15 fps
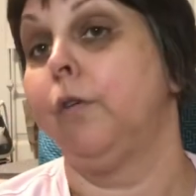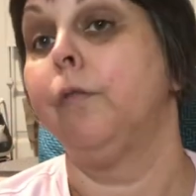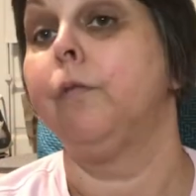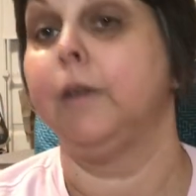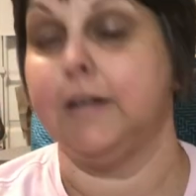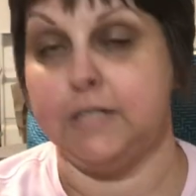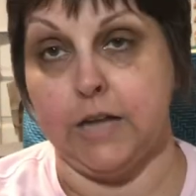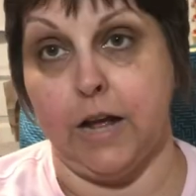
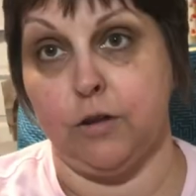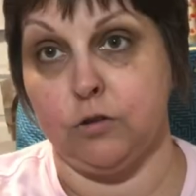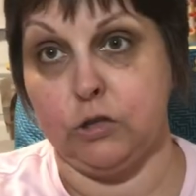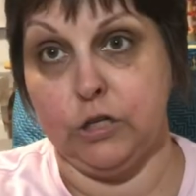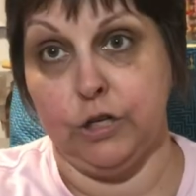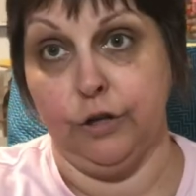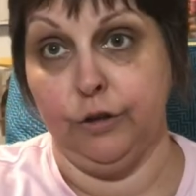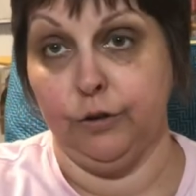reach out
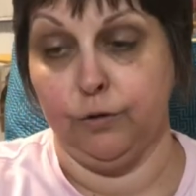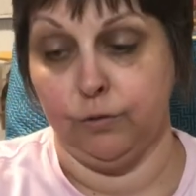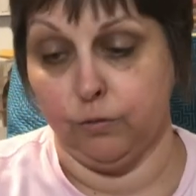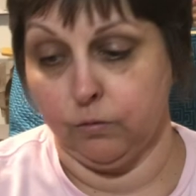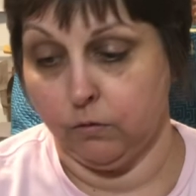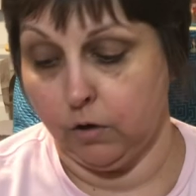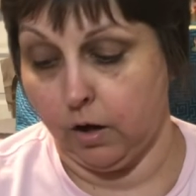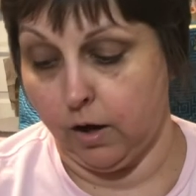
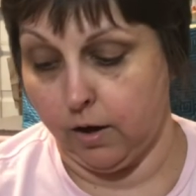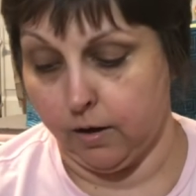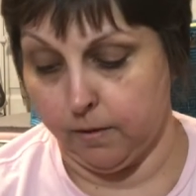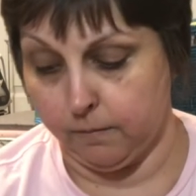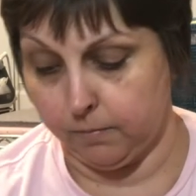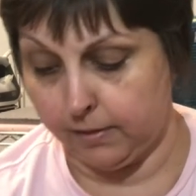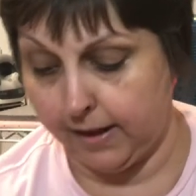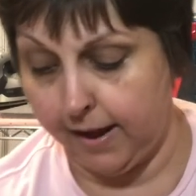to,
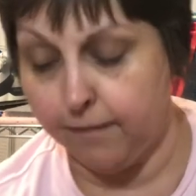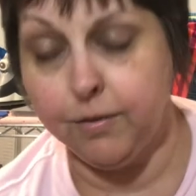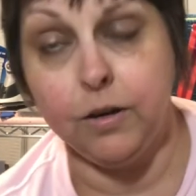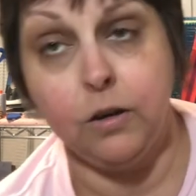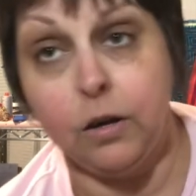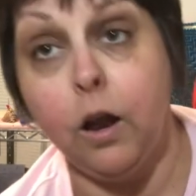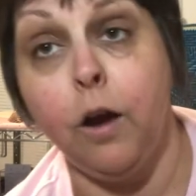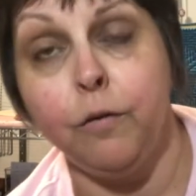um, they have
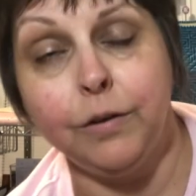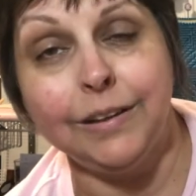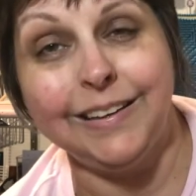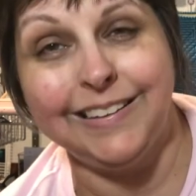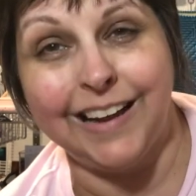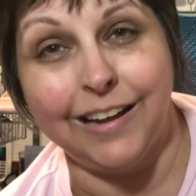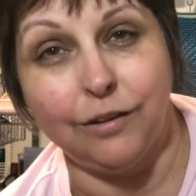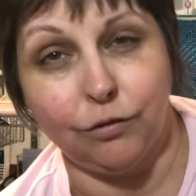a, a, really
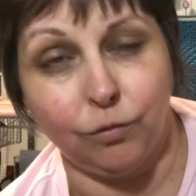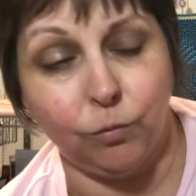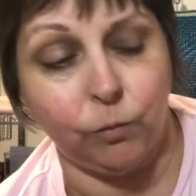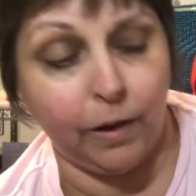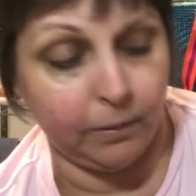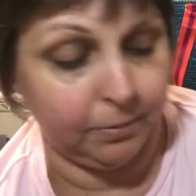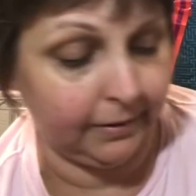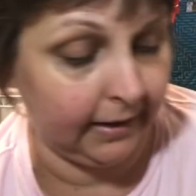nice
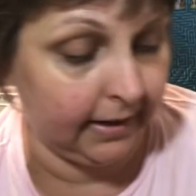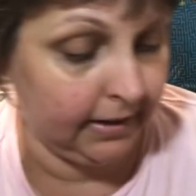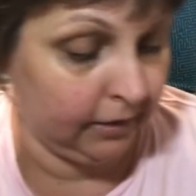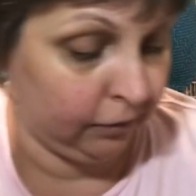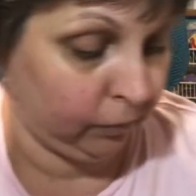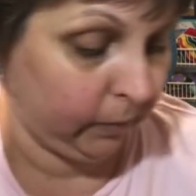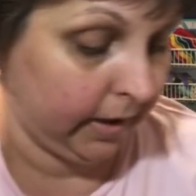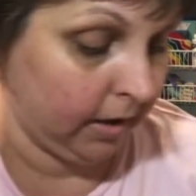website
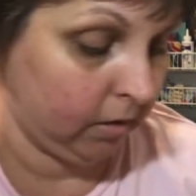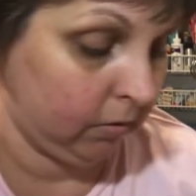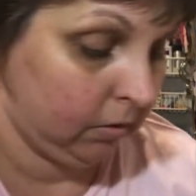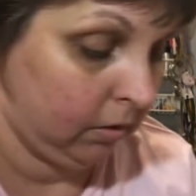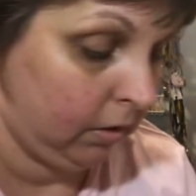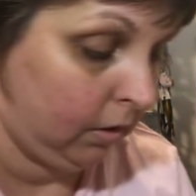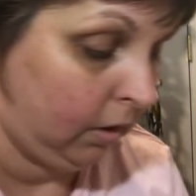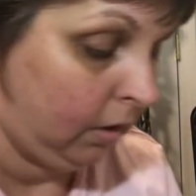as well.
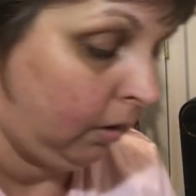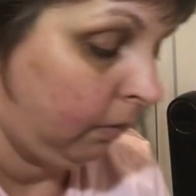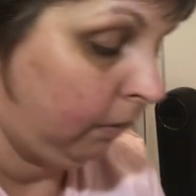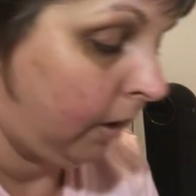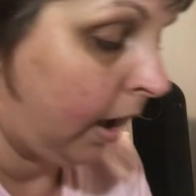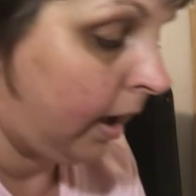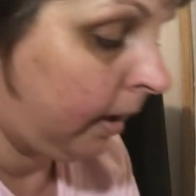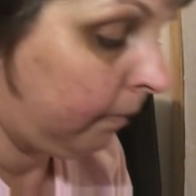
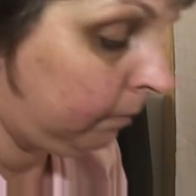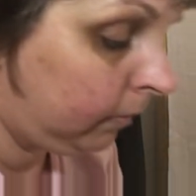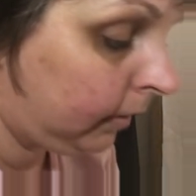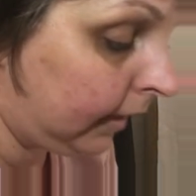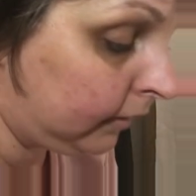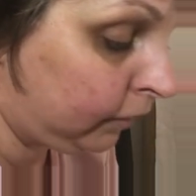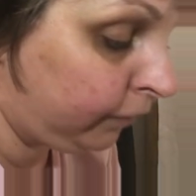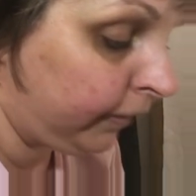Uh,
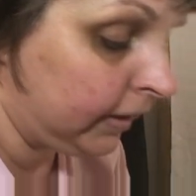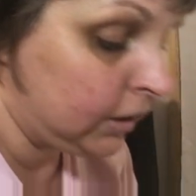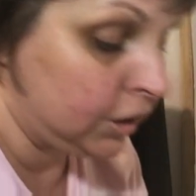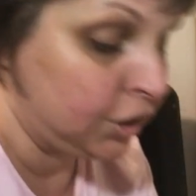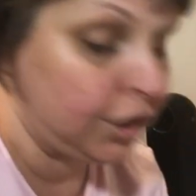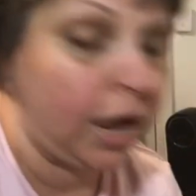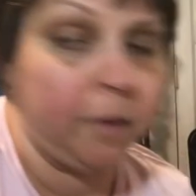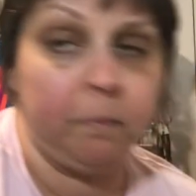that's fun to
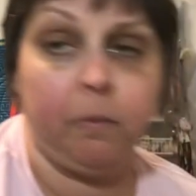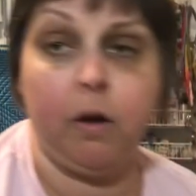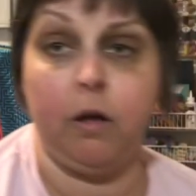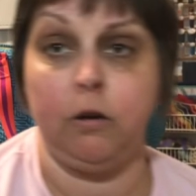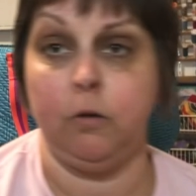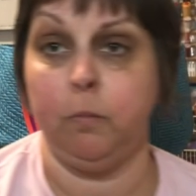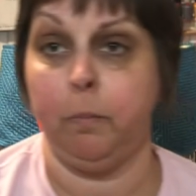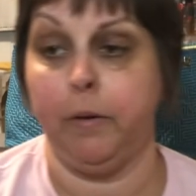shop
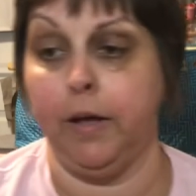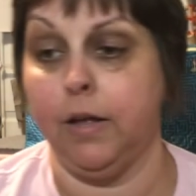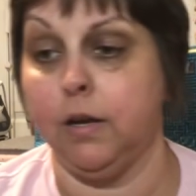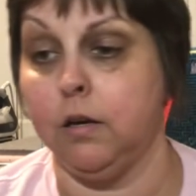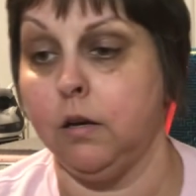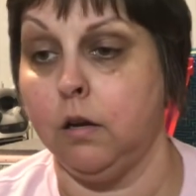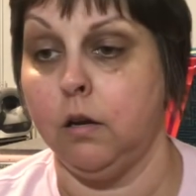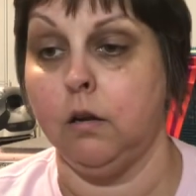on, but
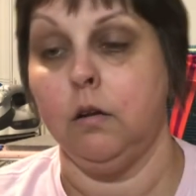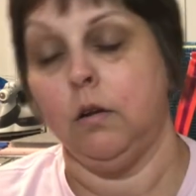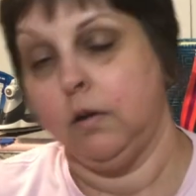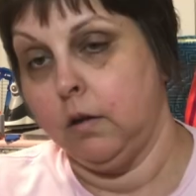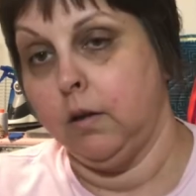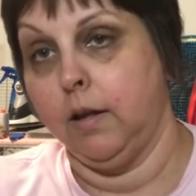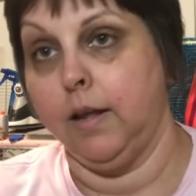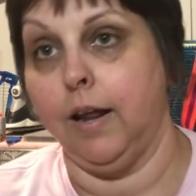
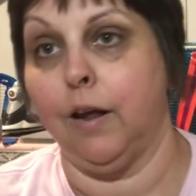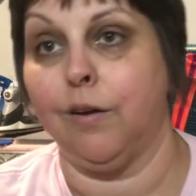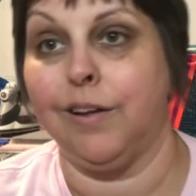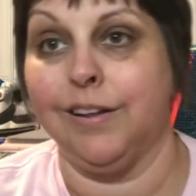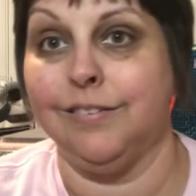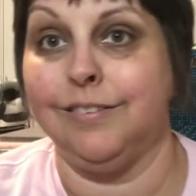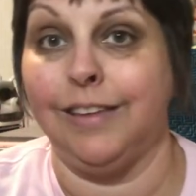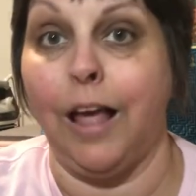you know,
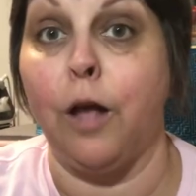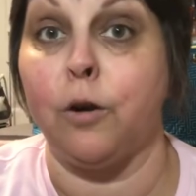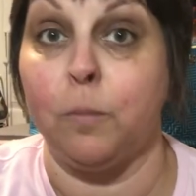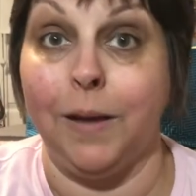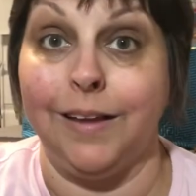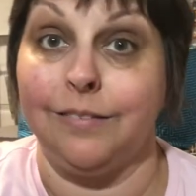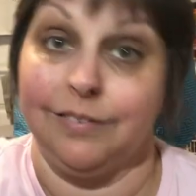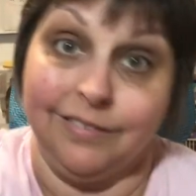because the Outer
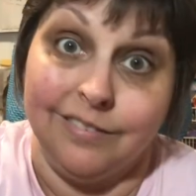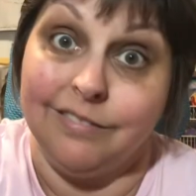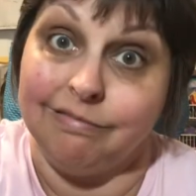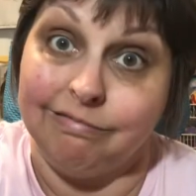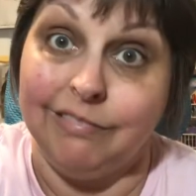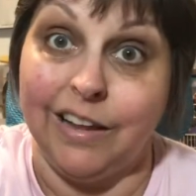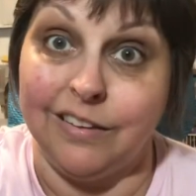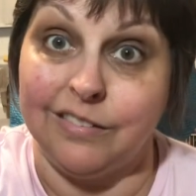Banks is
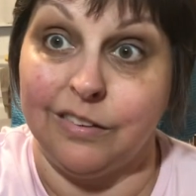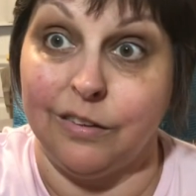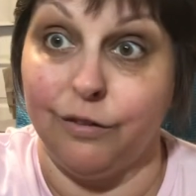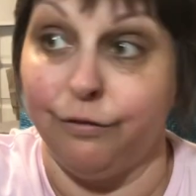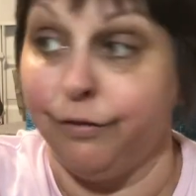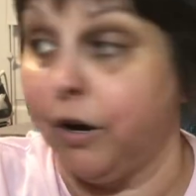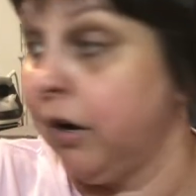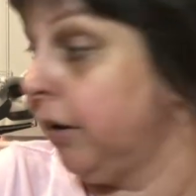that's a little
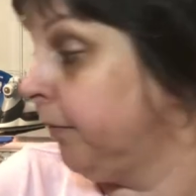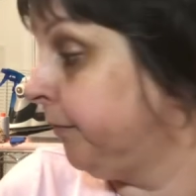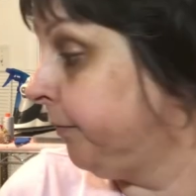far.